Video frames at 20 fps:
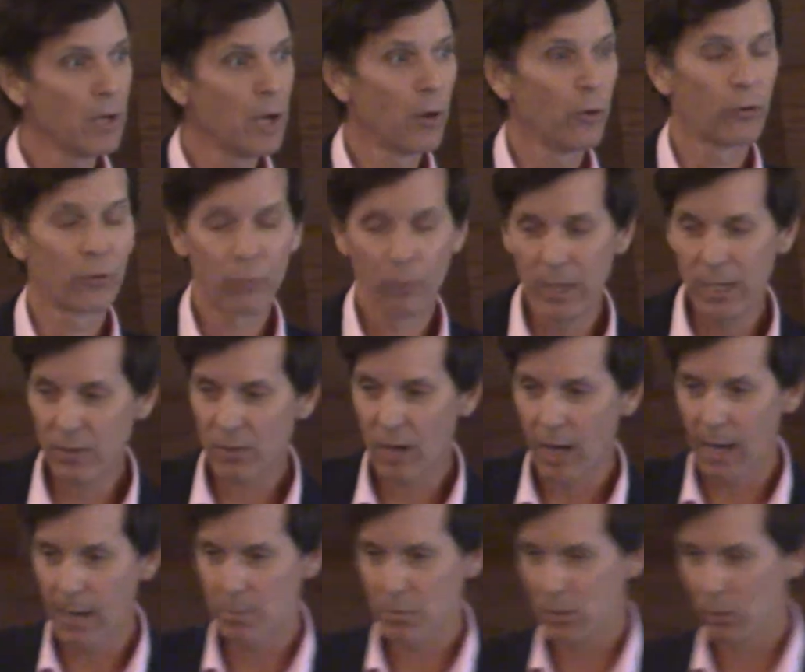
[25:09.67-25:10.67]
three times,
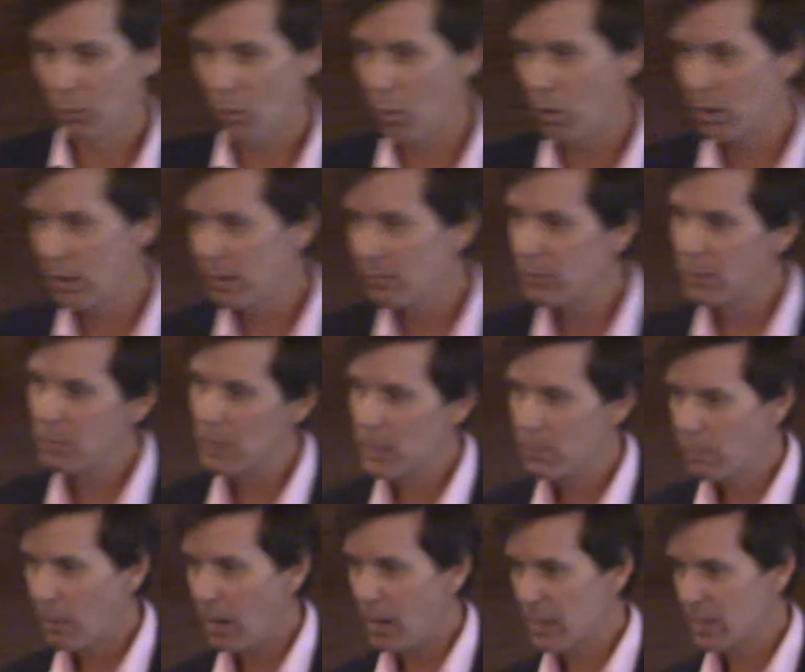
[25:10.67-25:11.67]
Lord, if it be
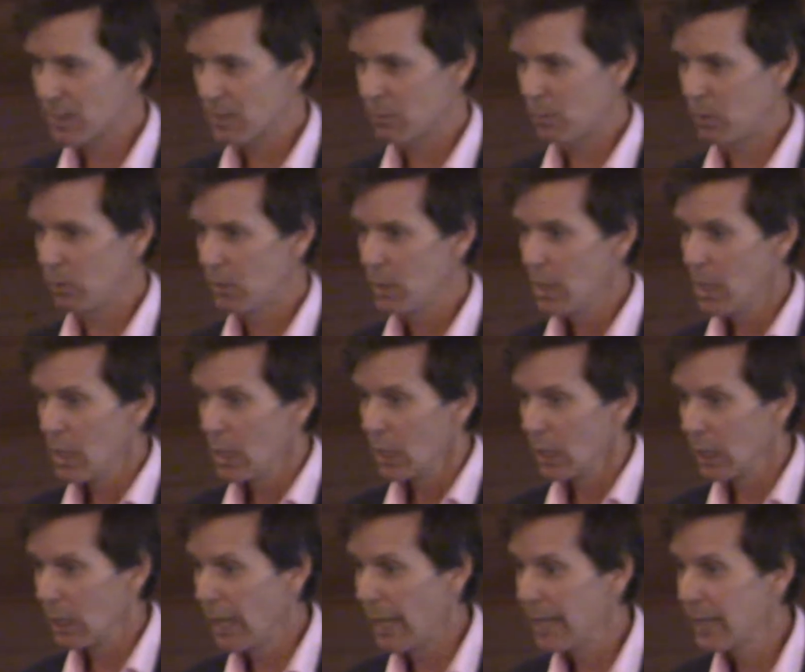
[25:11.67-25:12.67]
possible,
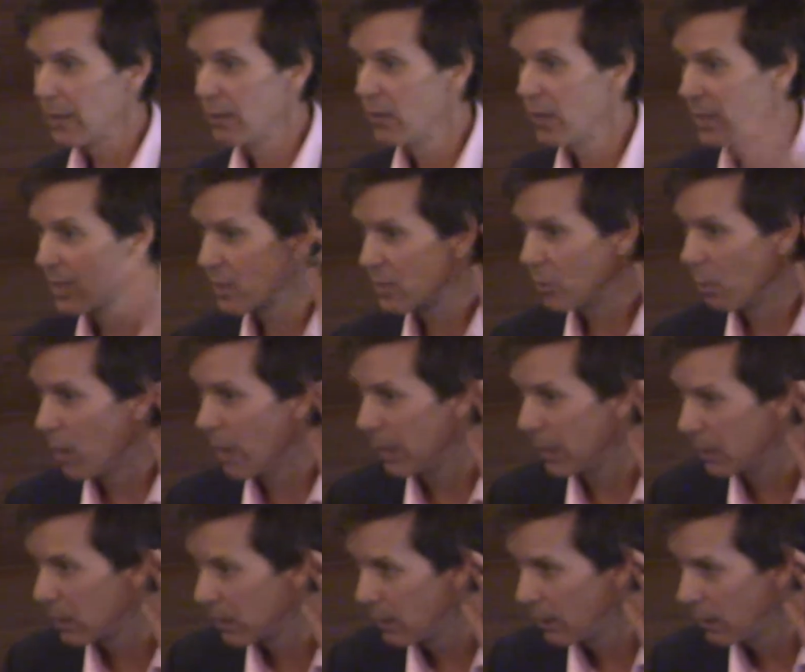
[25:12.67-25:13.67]
let this what?
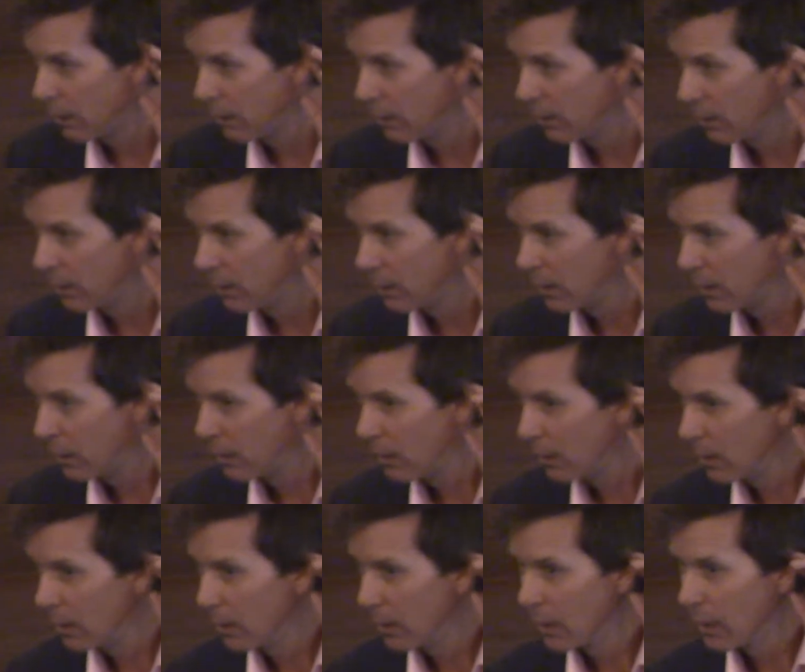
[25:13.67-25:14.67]

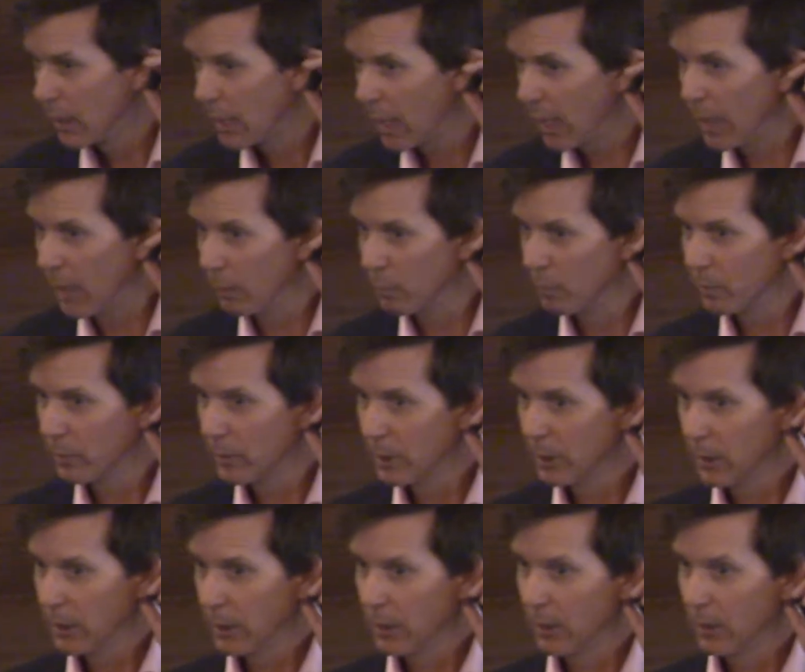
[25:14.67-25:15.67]
Cup.
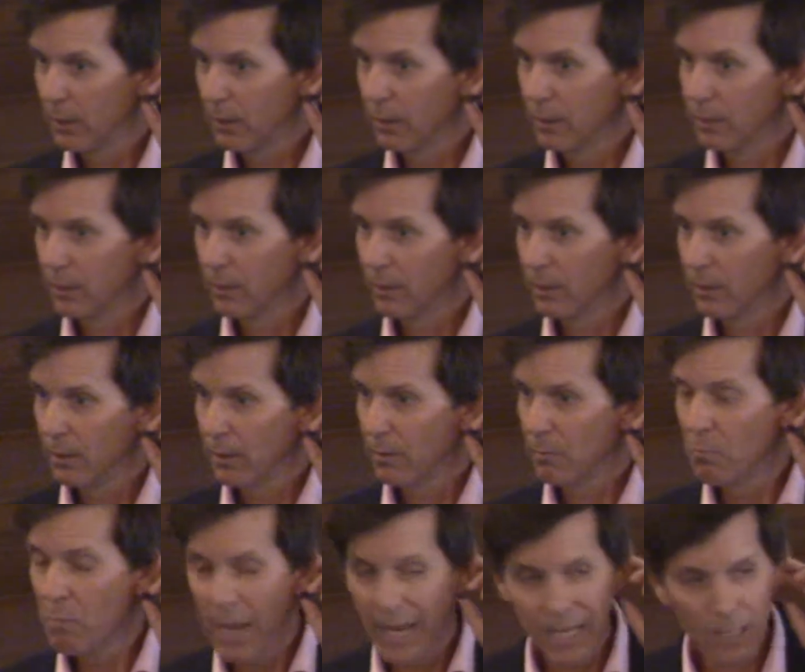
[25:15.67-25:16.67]

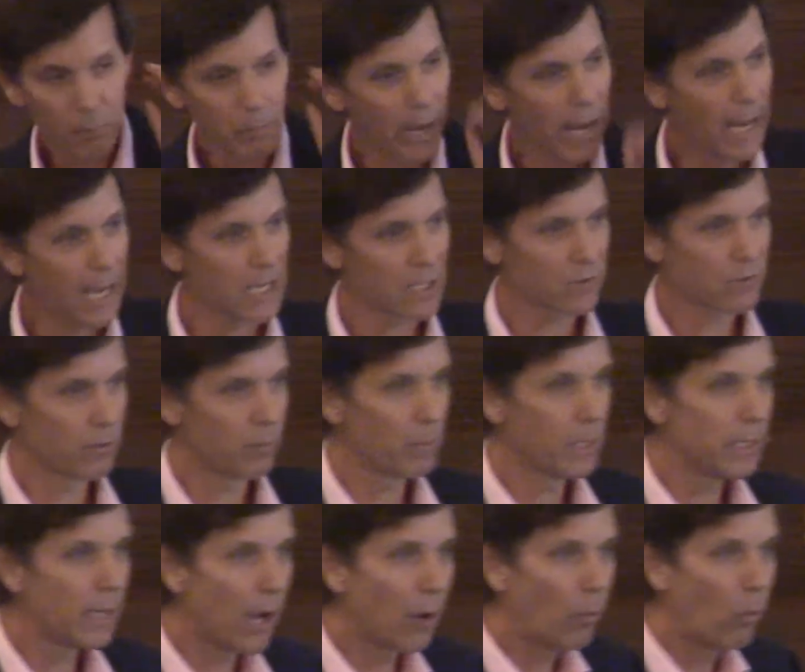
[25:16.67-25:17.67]
May it pass from me.
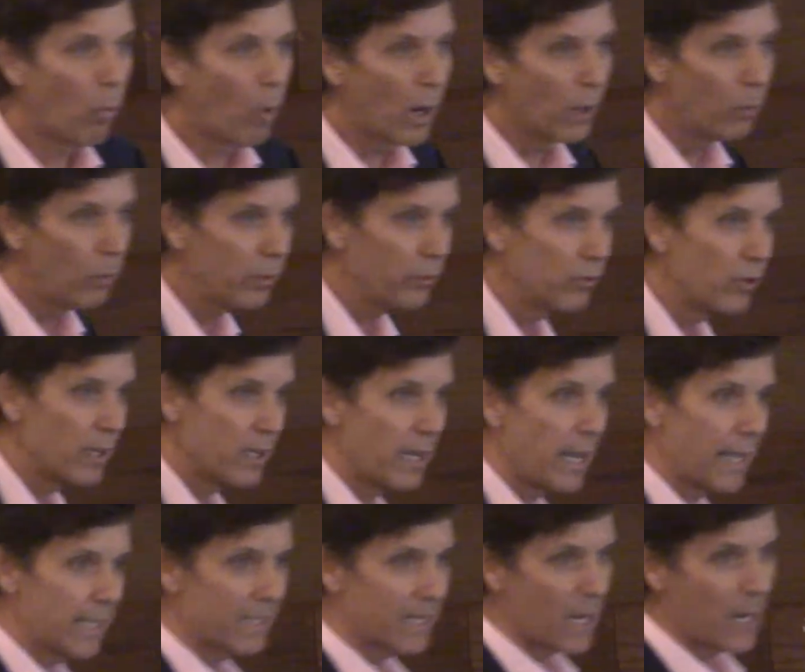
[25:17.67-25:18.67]
Now, what was in
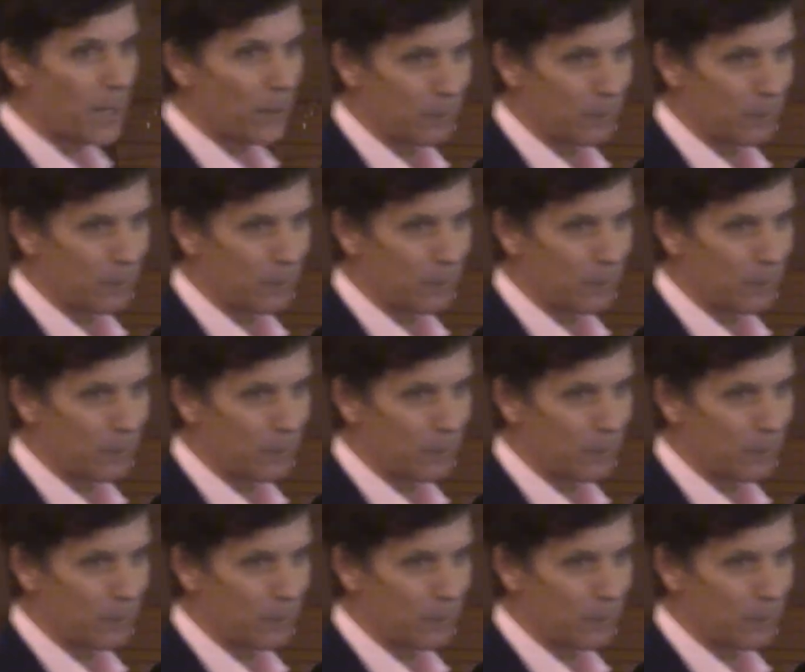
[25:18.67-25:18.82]
that cup?